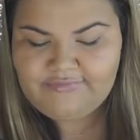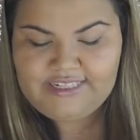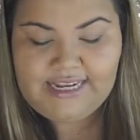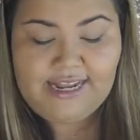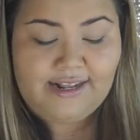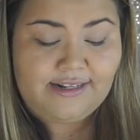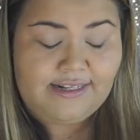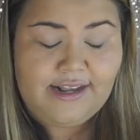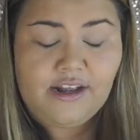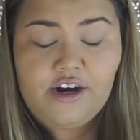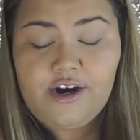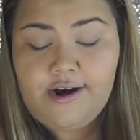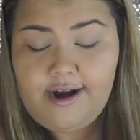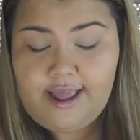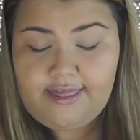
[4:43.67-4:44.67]
can't tell
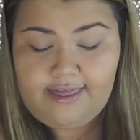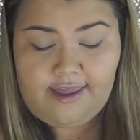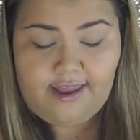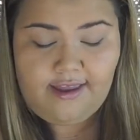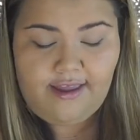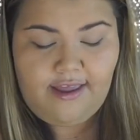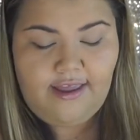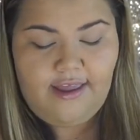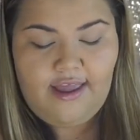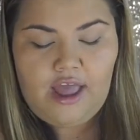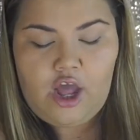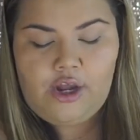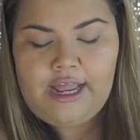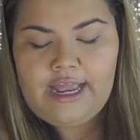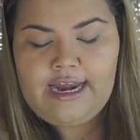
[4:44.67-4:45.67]
her nothing.
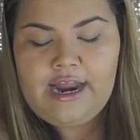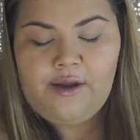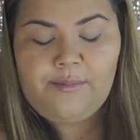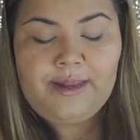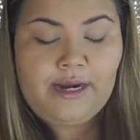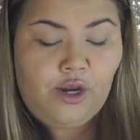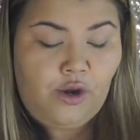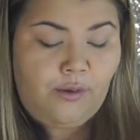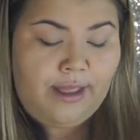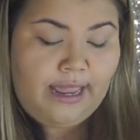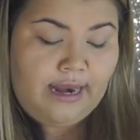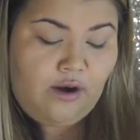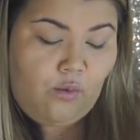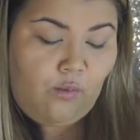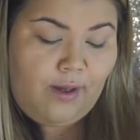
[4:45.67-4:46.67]
Okay, now I'm gonna go
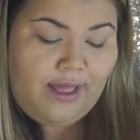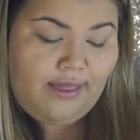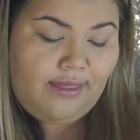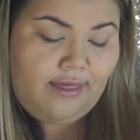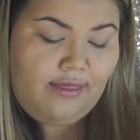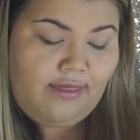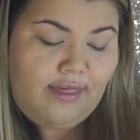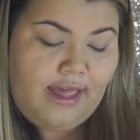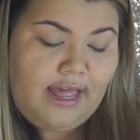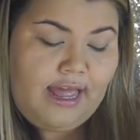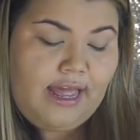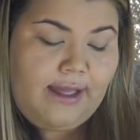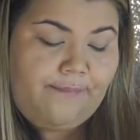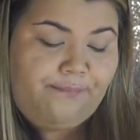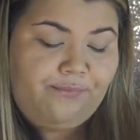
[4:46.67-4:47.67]
in with
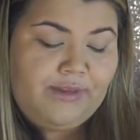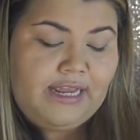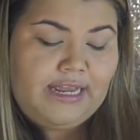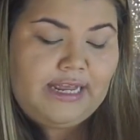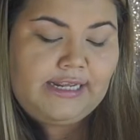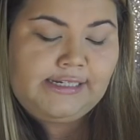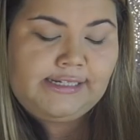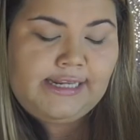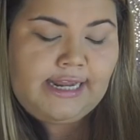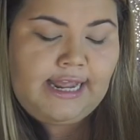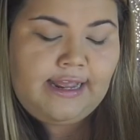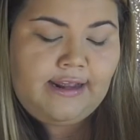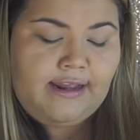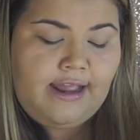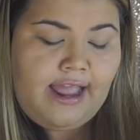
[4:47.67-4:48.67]
the Instant
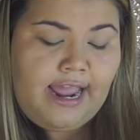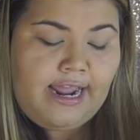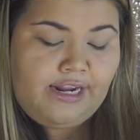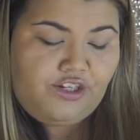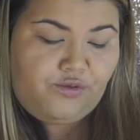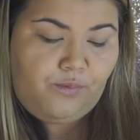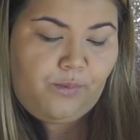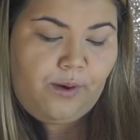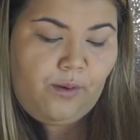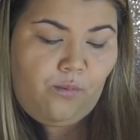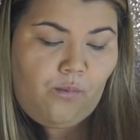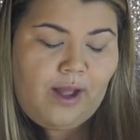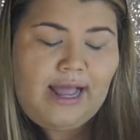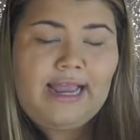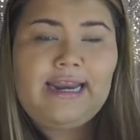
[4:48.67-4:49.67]
Age
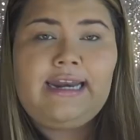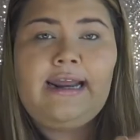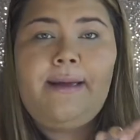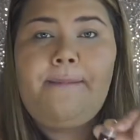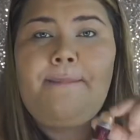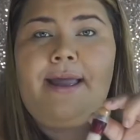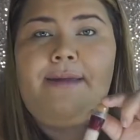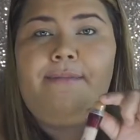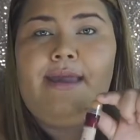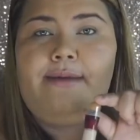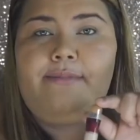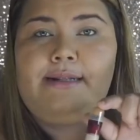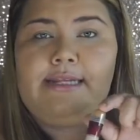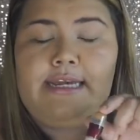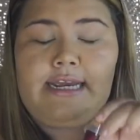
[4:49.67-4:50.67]
Rewind by
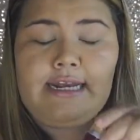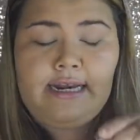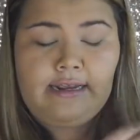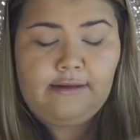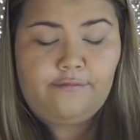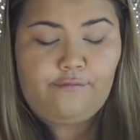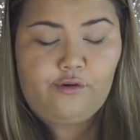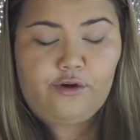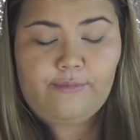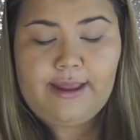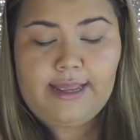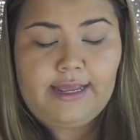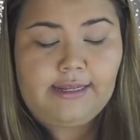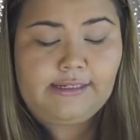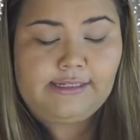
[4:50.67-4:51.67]
Maybelline for my
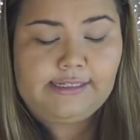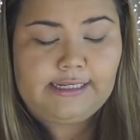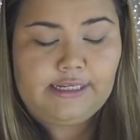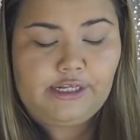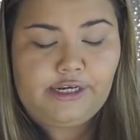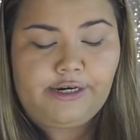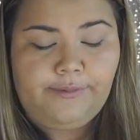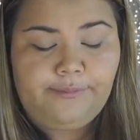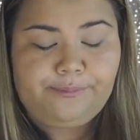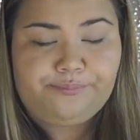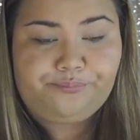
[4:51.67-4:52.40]
concealer.